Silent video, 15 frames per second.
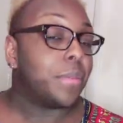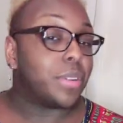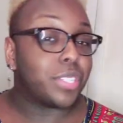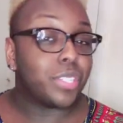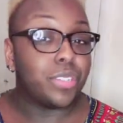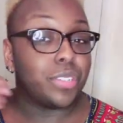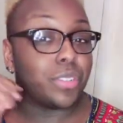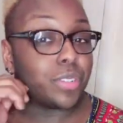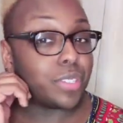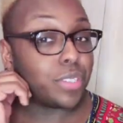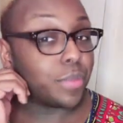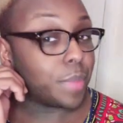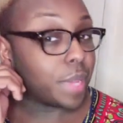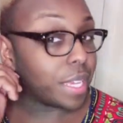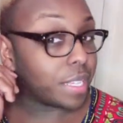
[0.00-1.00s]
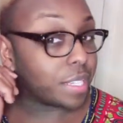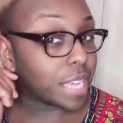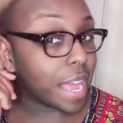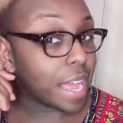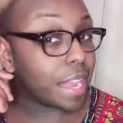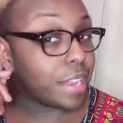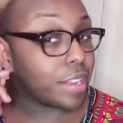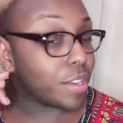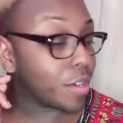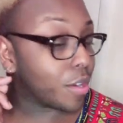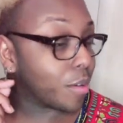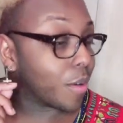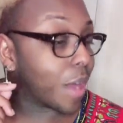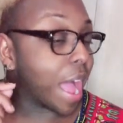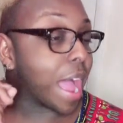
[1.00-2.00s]
Porsha, you doing too much. I
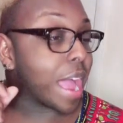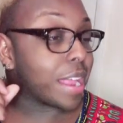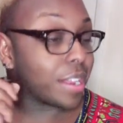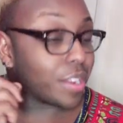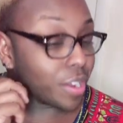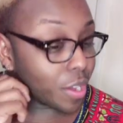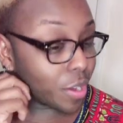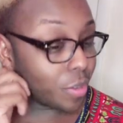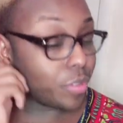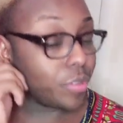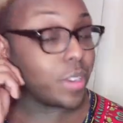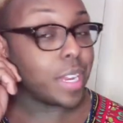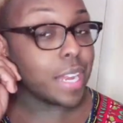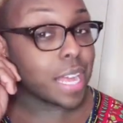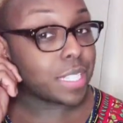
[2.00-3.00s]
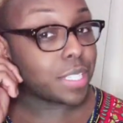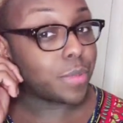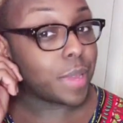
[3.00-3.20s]
know you did not